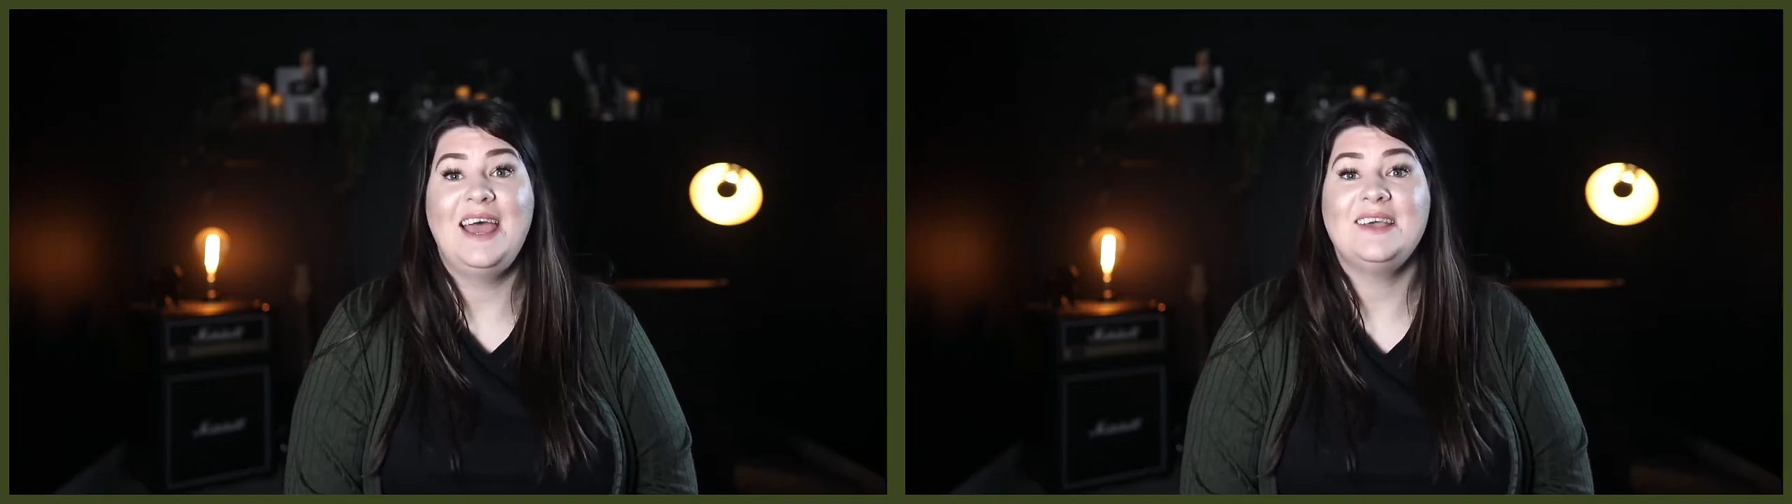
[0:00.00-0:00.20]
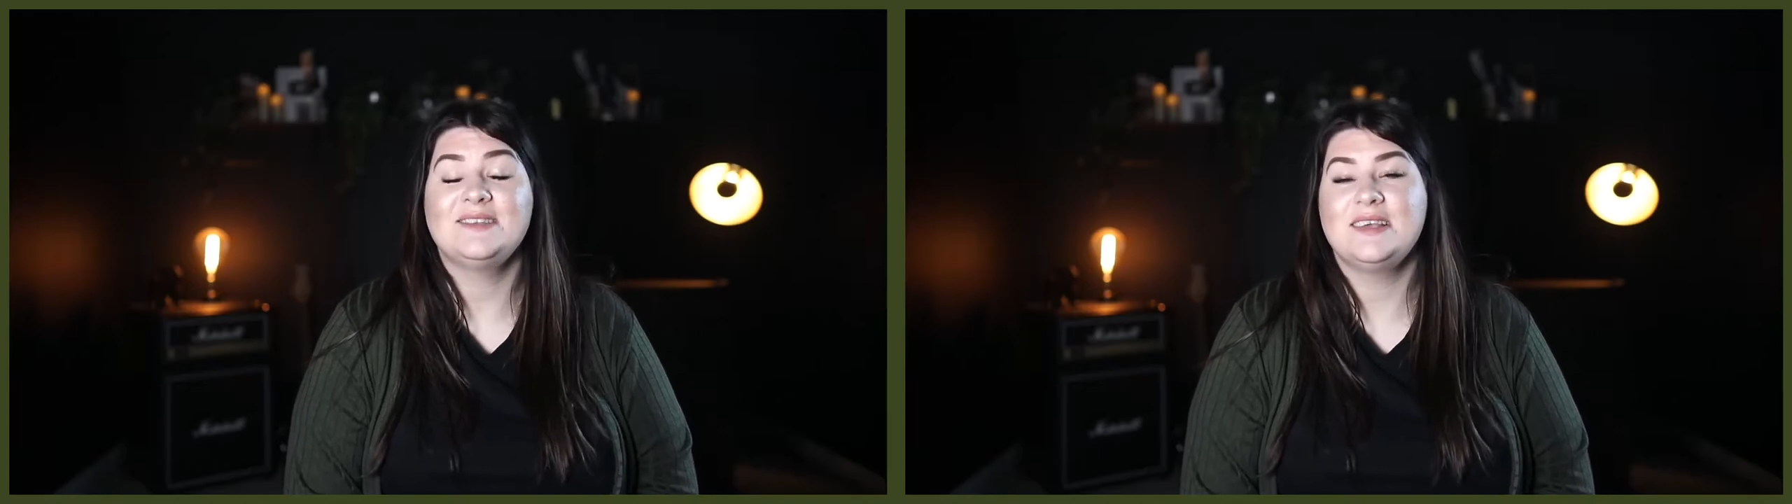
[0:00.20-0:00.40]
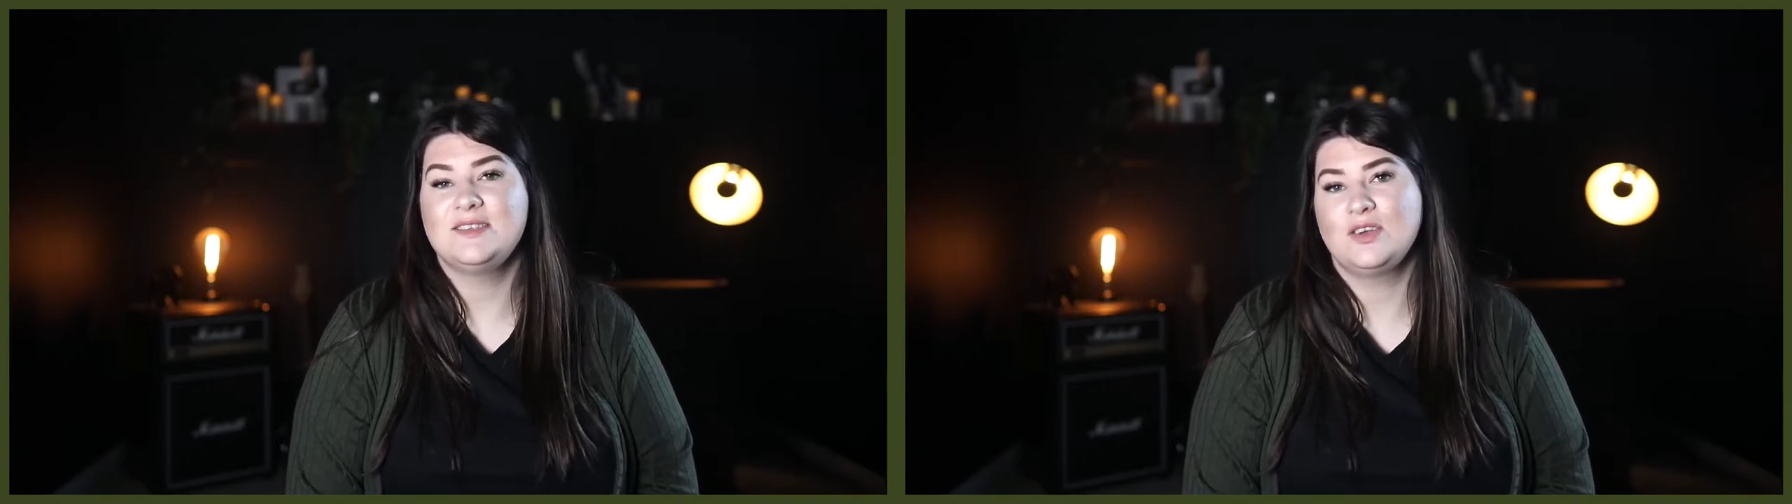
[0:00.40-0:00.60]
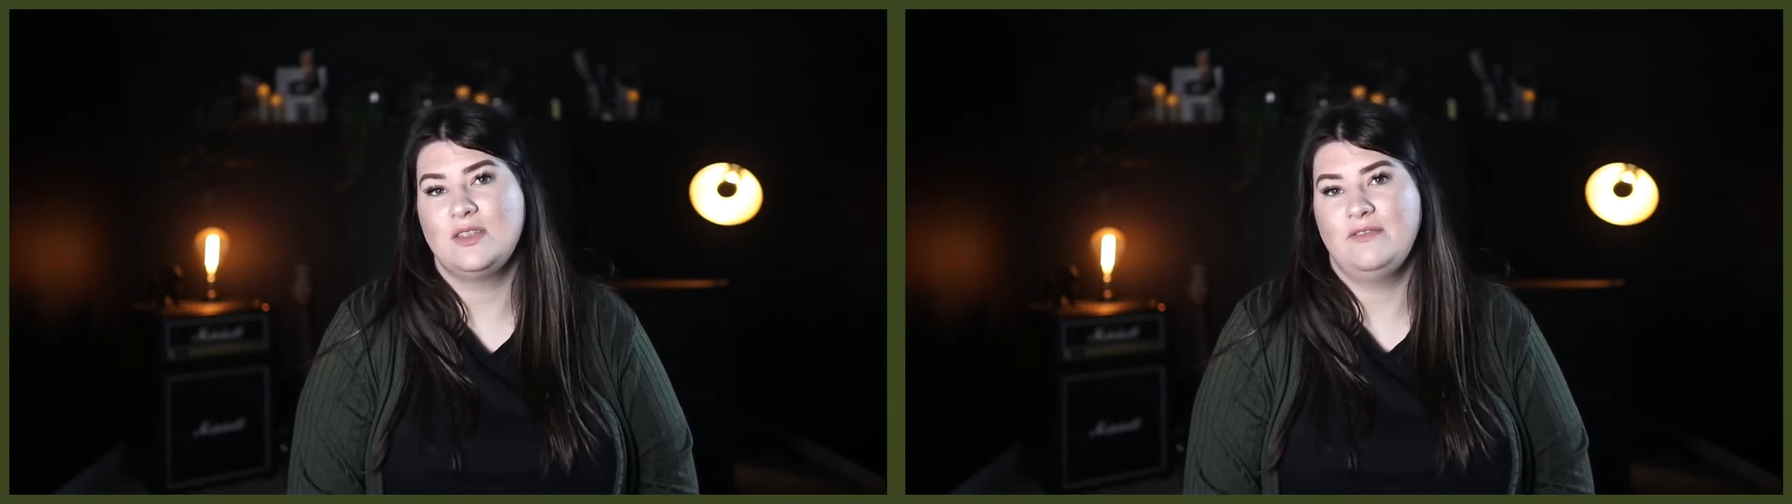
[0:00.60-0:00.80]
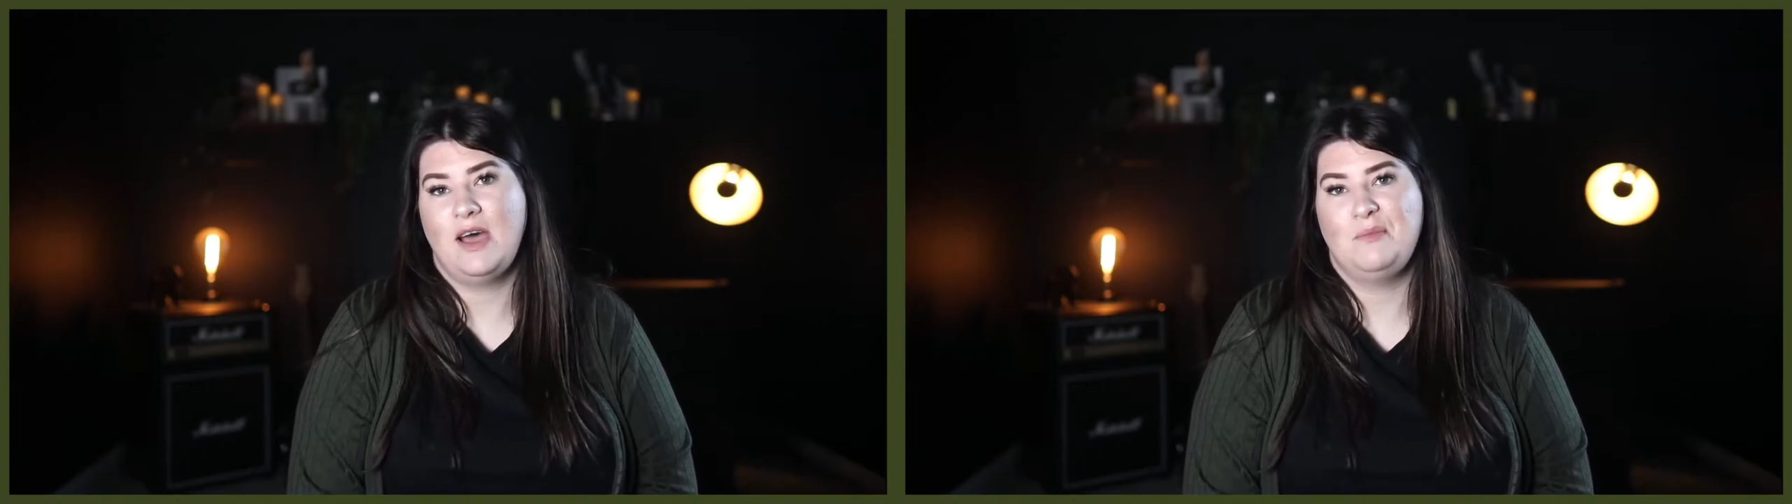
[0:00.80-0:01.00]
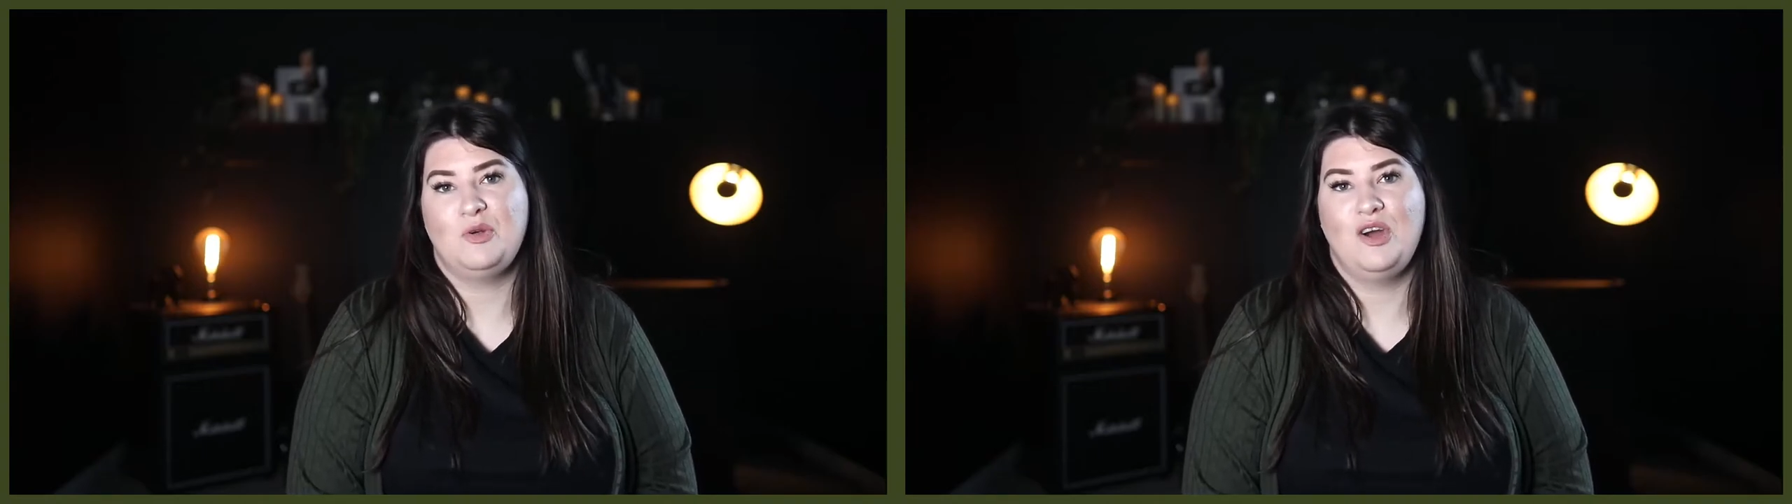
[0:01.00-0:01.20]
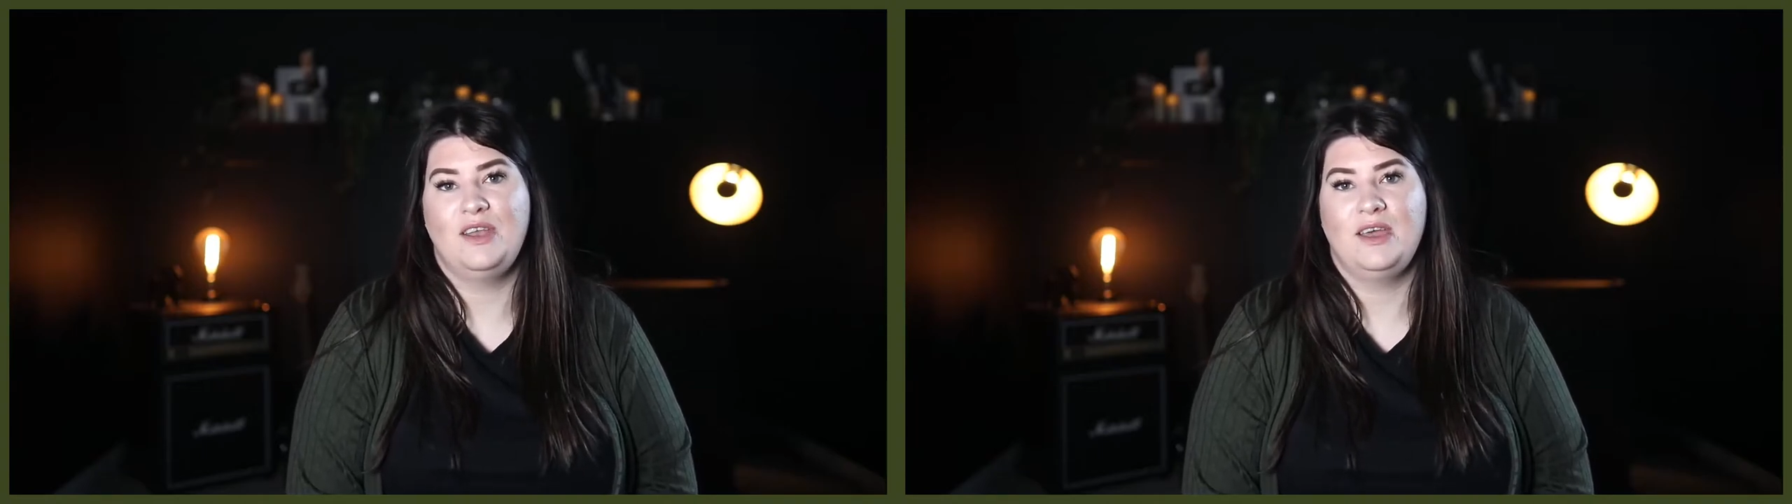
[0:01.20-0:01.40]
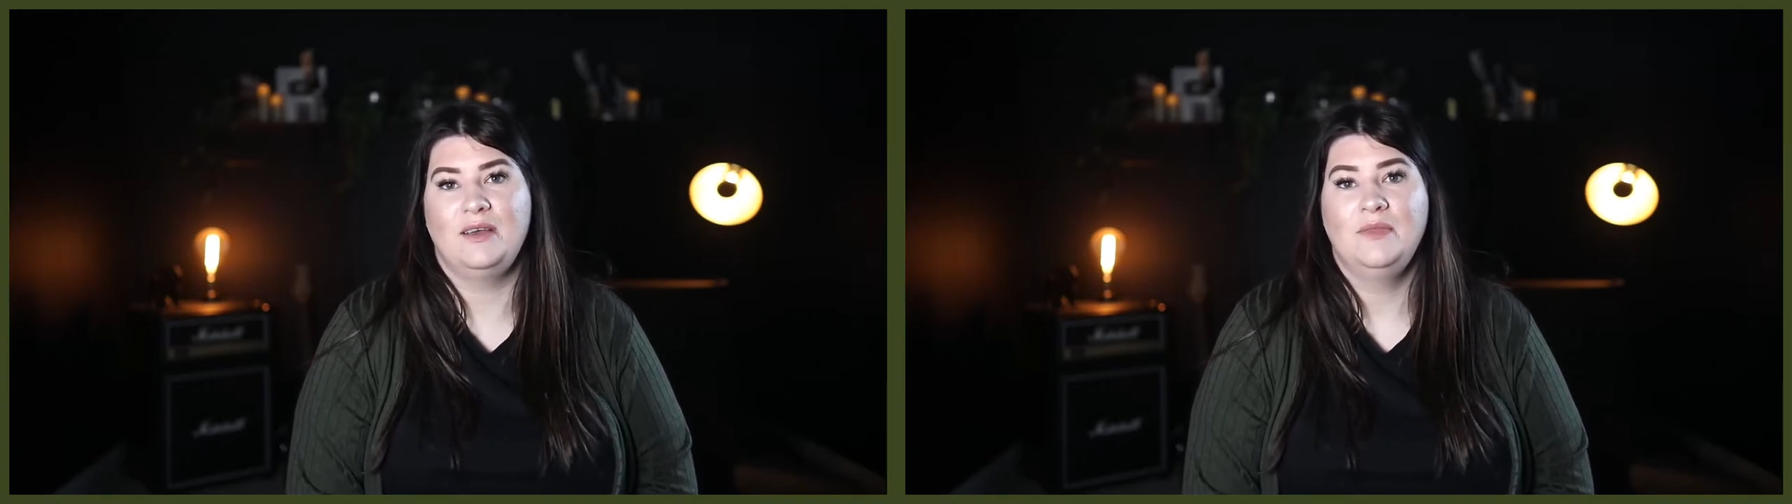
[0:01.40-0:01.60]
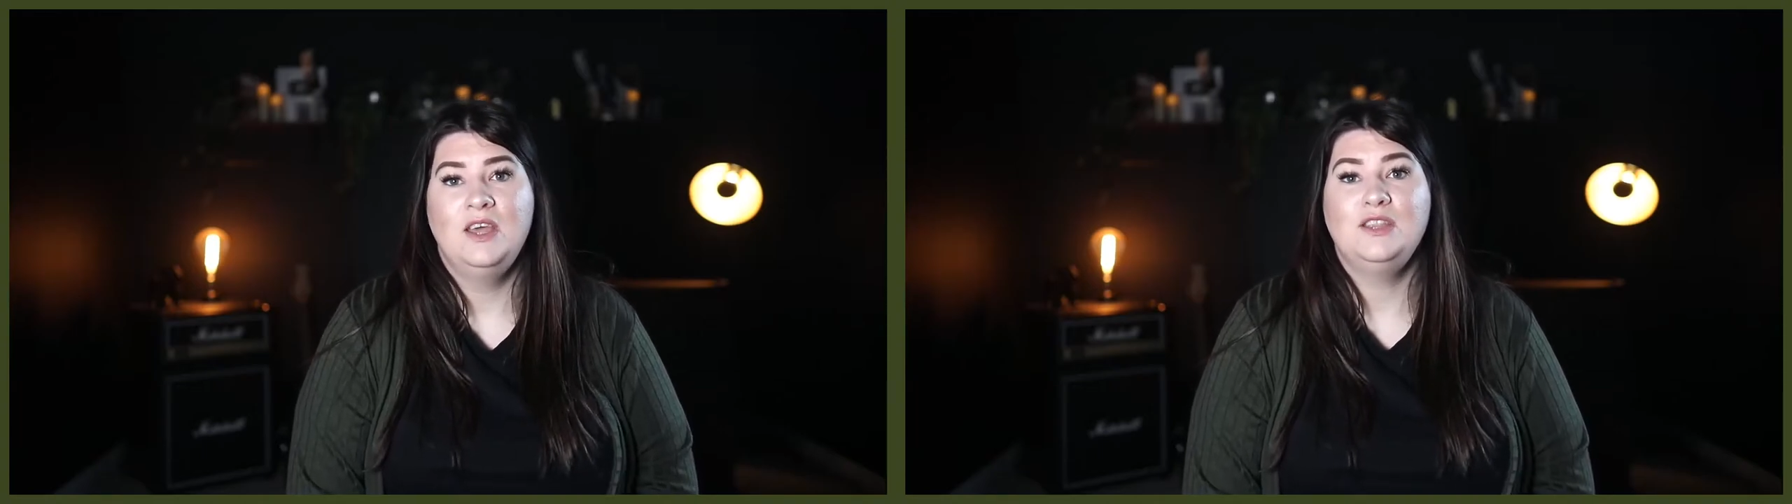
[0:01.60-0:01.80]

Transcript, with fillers: Next, let's look at the Weimaraner.